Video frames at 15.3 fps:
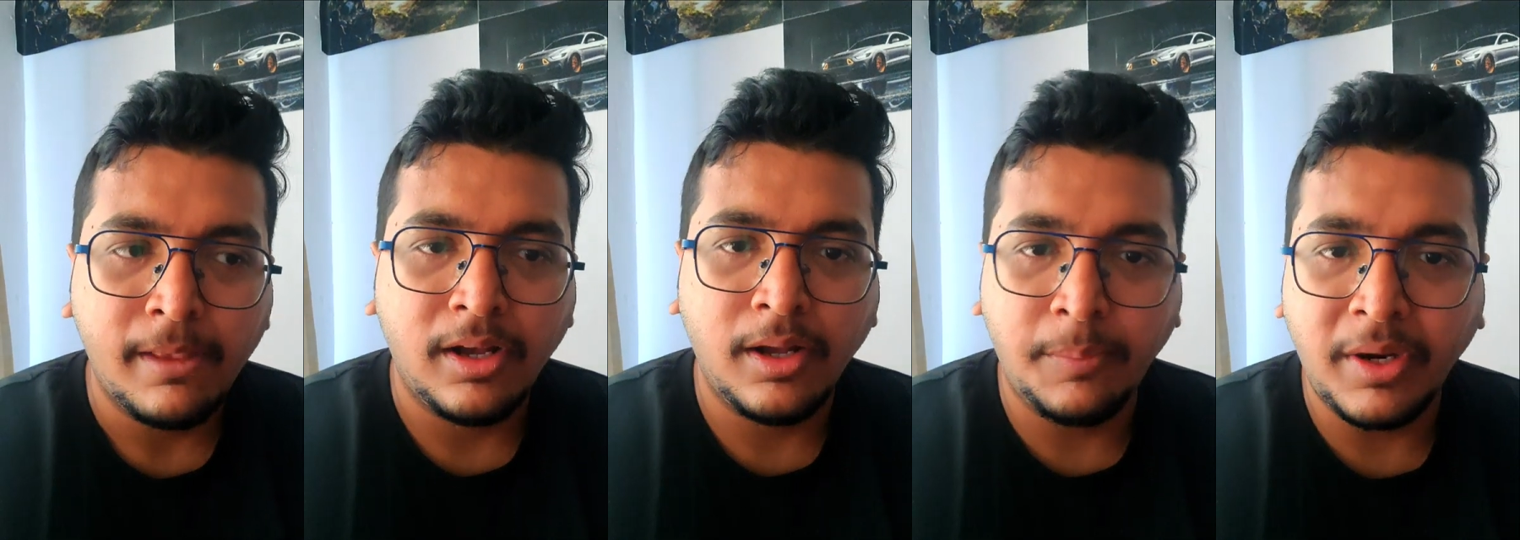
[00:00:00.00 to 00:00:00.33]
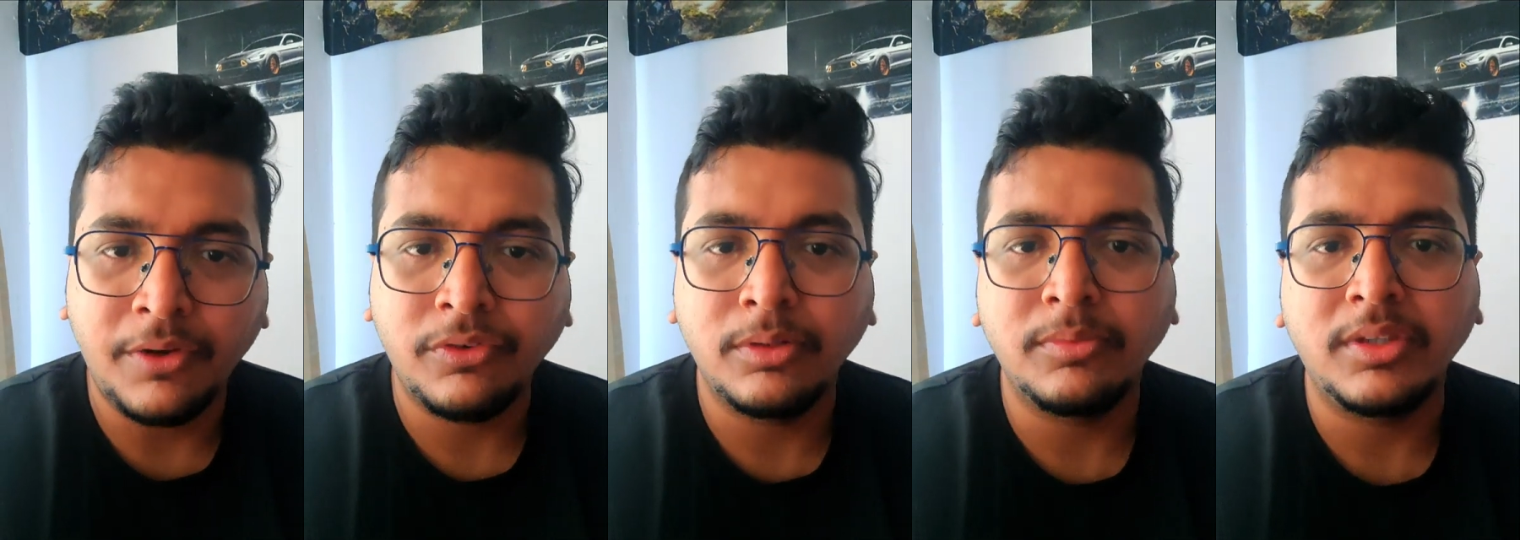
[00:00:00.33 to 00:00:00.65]

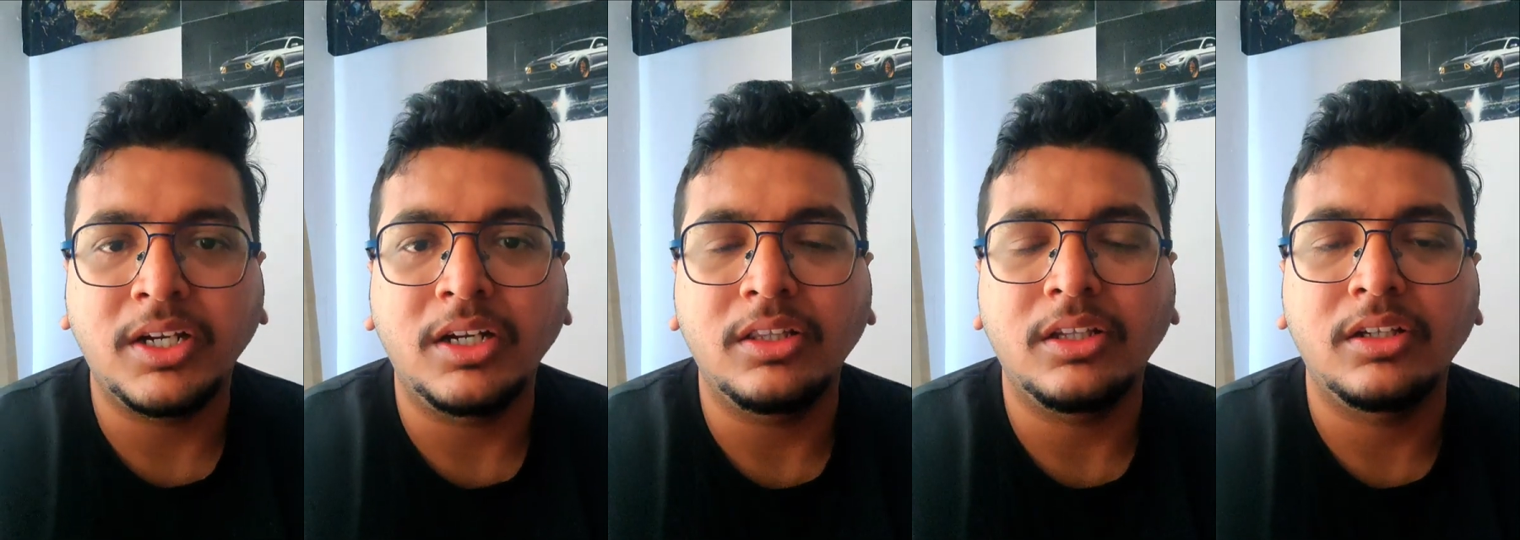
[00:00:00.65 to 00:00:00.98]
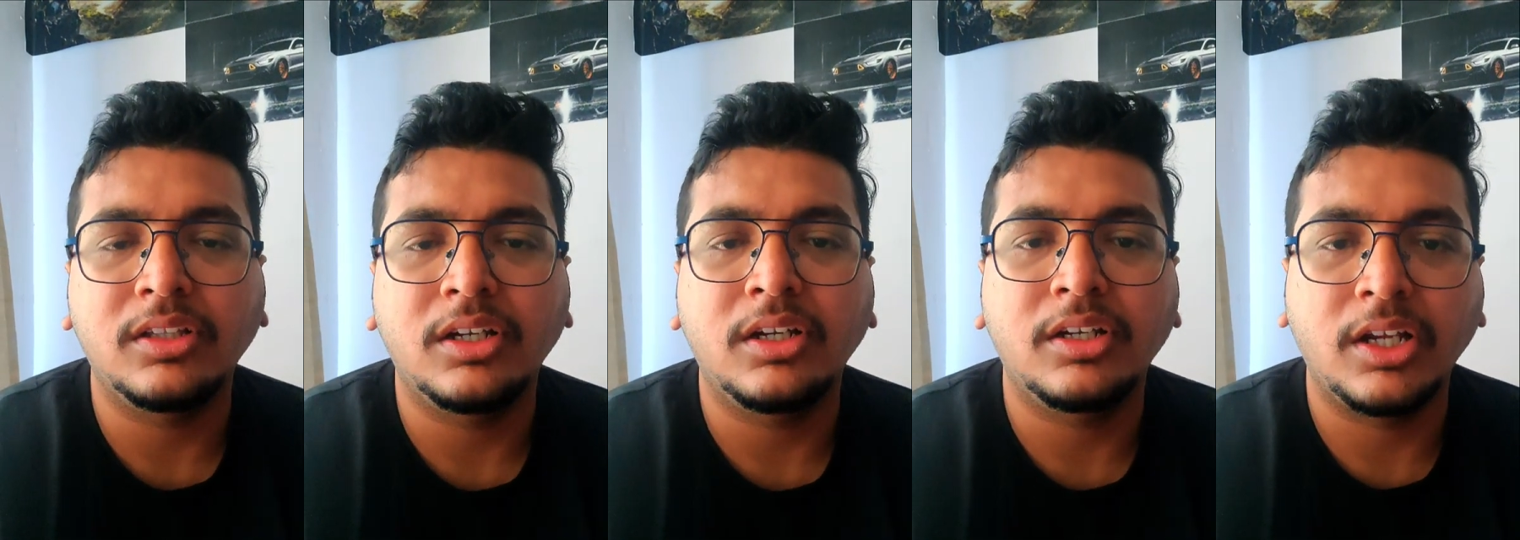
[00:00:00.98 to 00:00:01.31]
Apart from that,
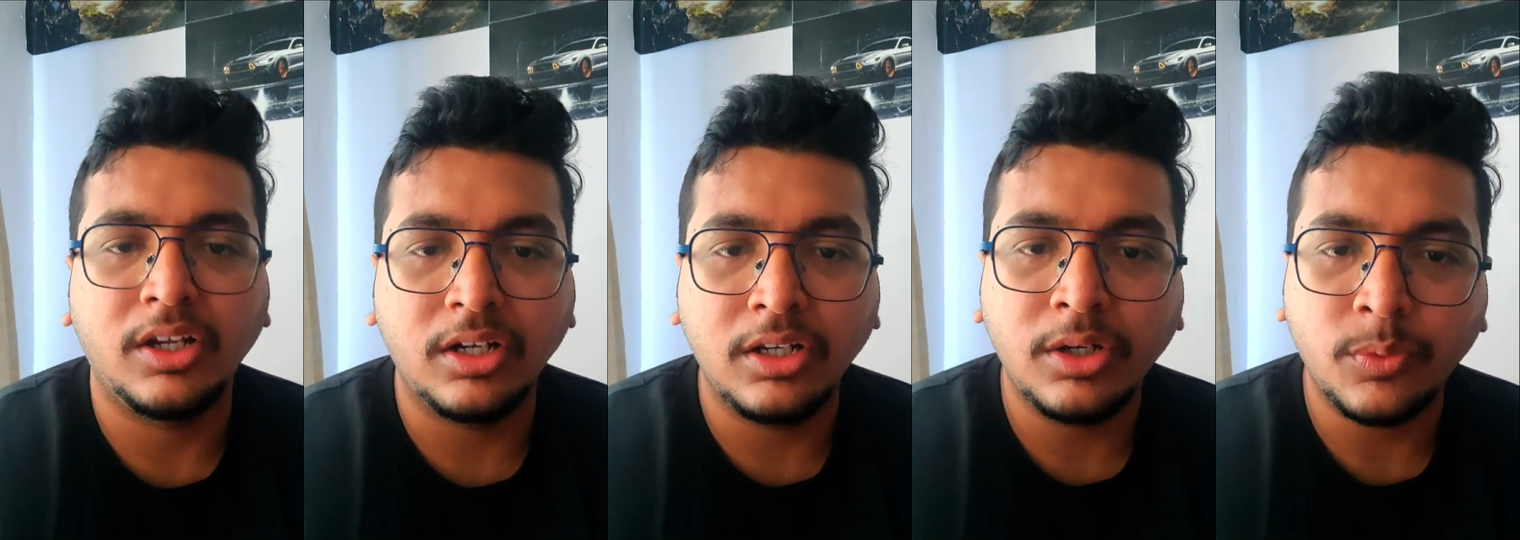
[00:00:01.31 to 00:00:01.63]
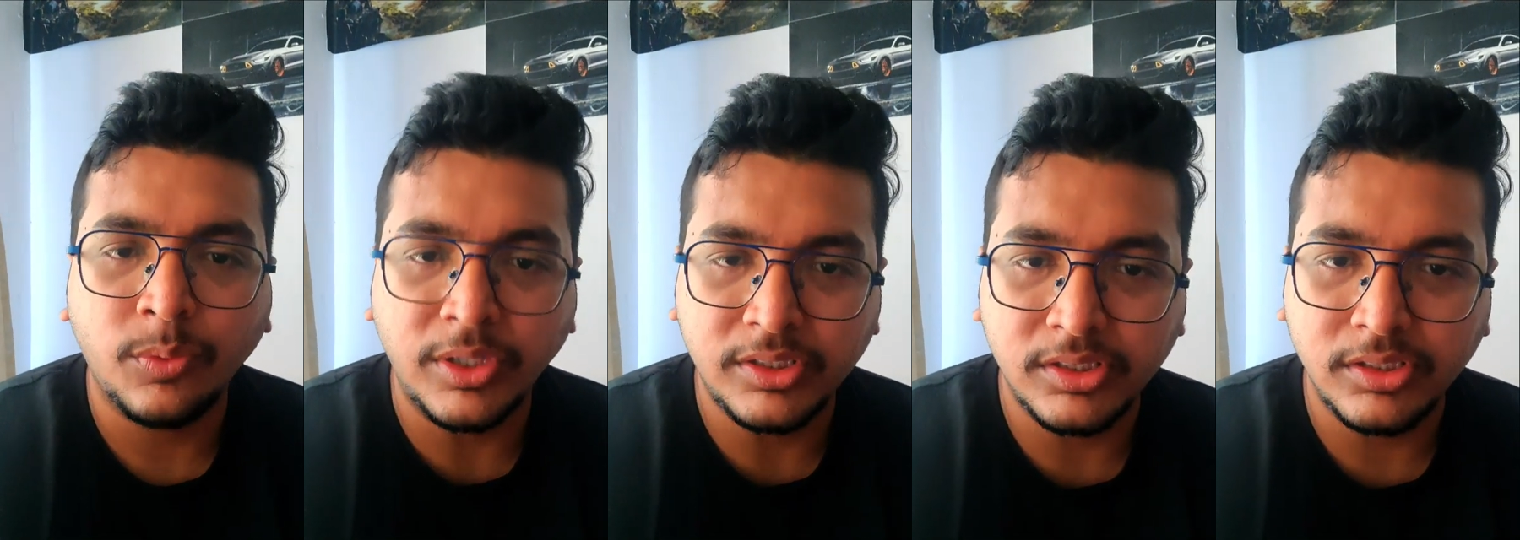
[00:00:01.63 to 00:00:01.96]
there are regular
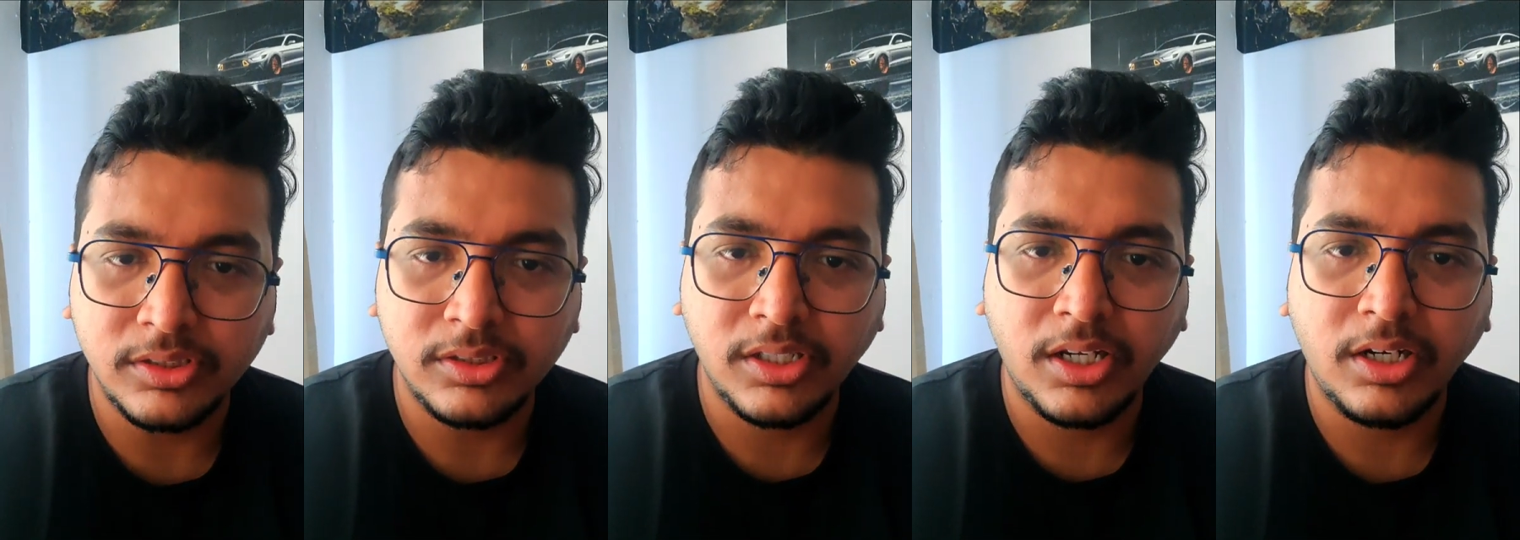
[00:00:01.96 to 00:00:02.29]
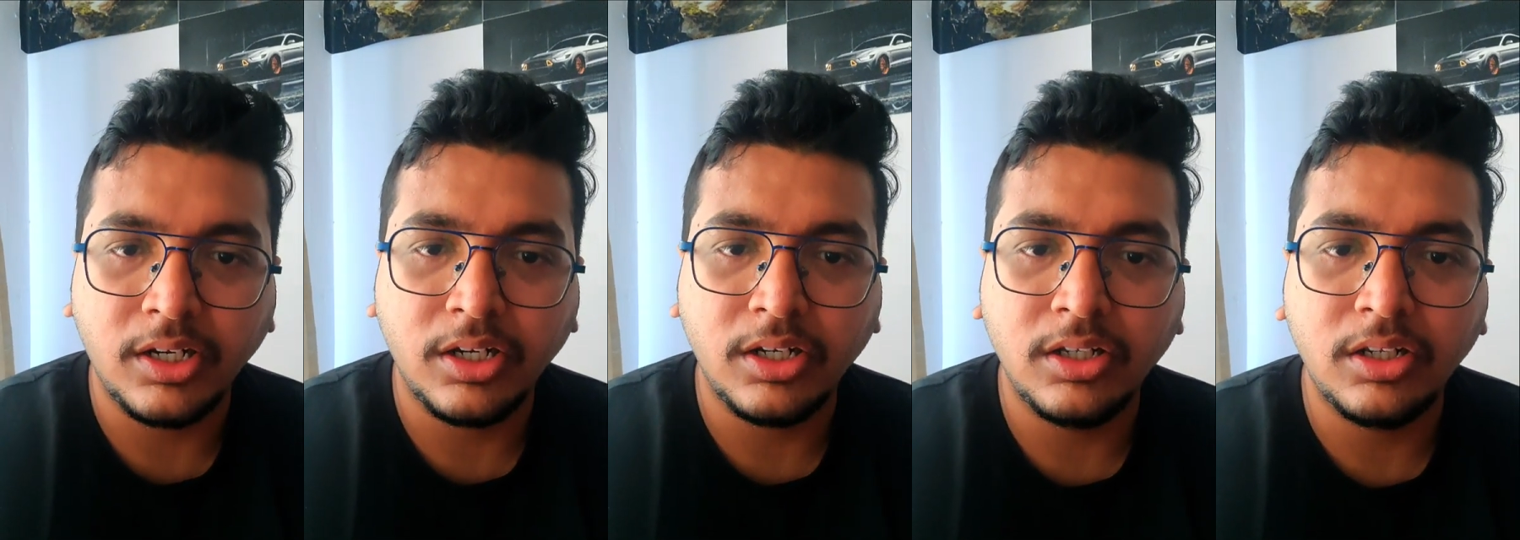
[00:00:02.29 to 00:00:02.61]
quizzes. There
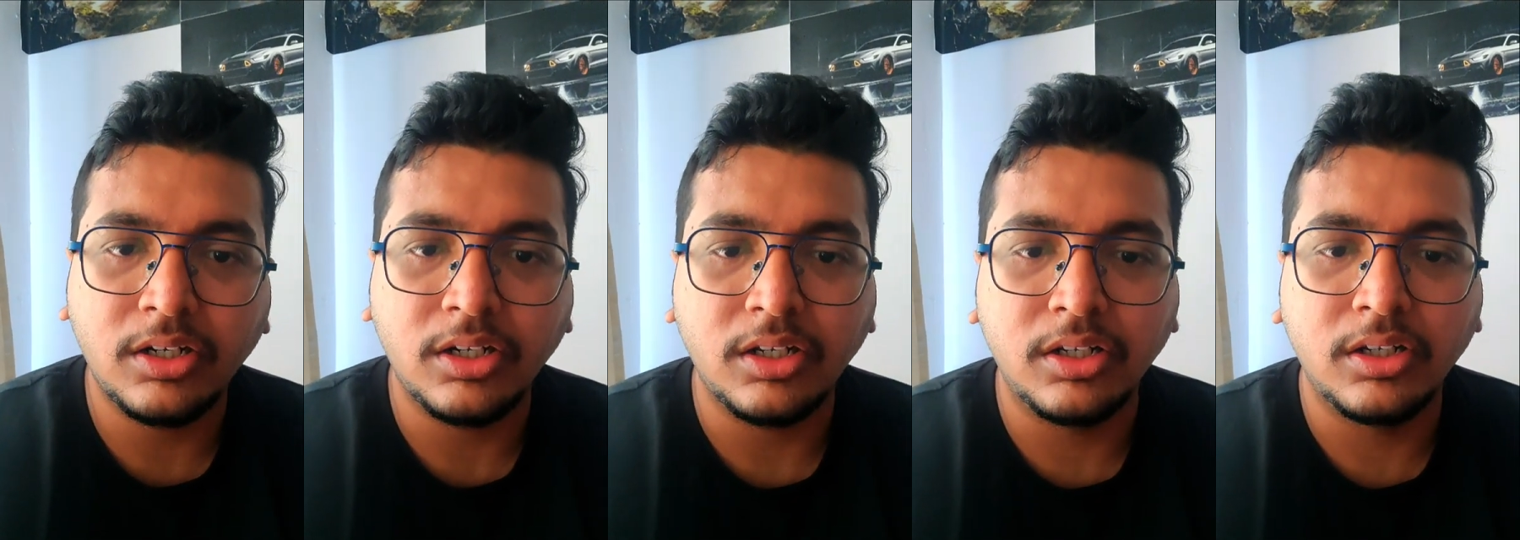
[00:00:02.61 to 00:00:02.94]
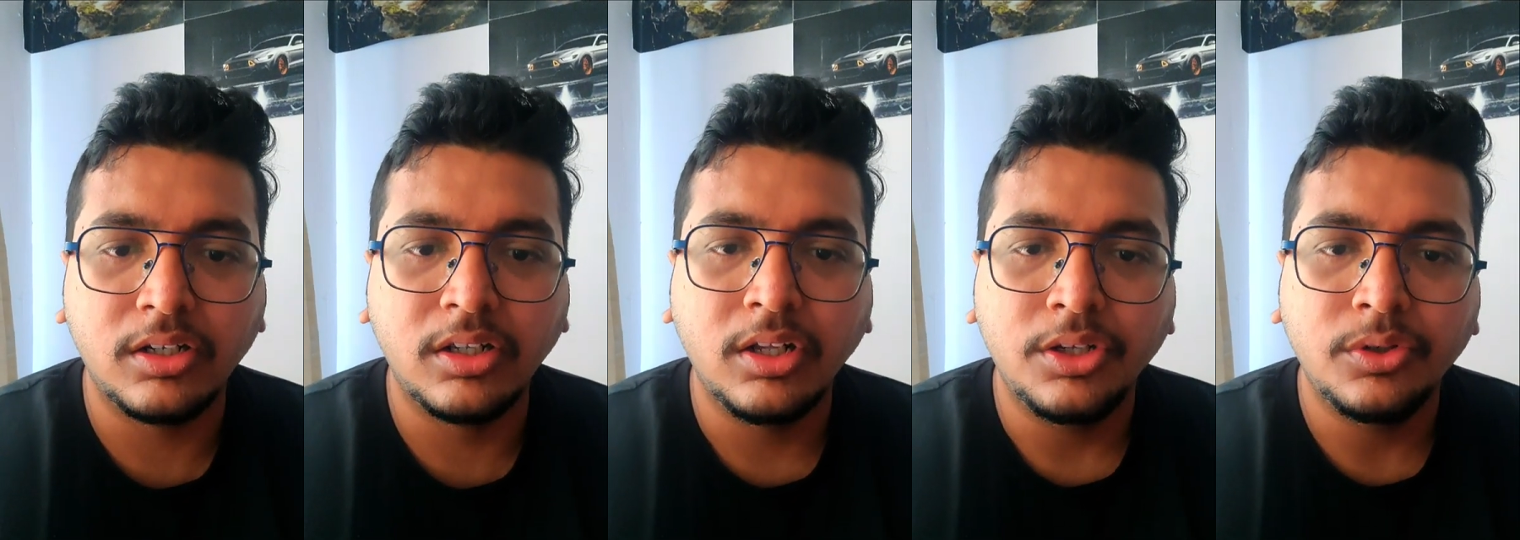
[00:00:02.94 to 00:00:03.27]

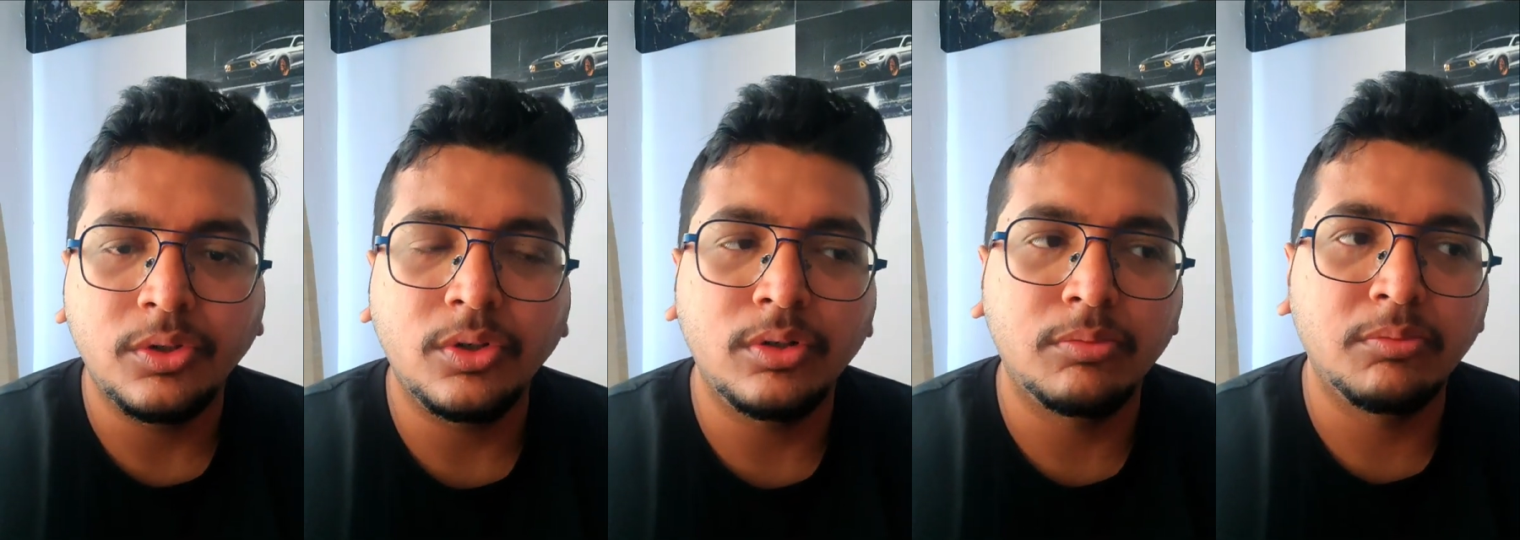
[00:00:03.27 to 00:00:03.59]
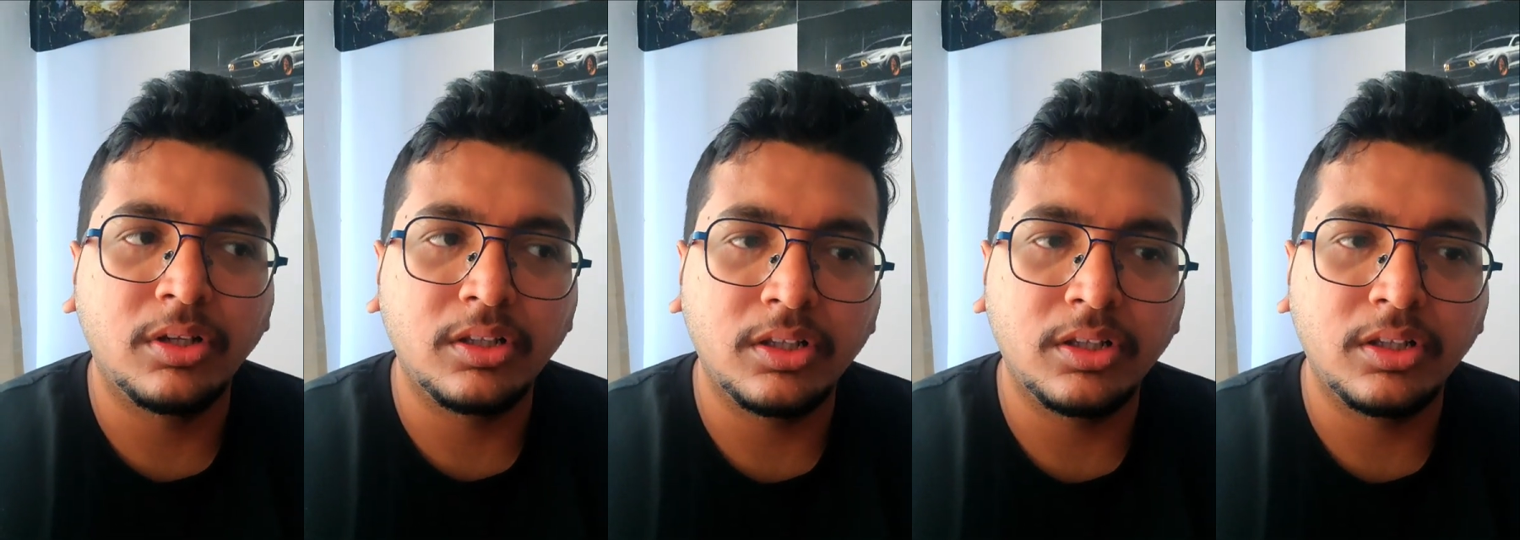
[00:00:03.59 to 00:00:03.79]
are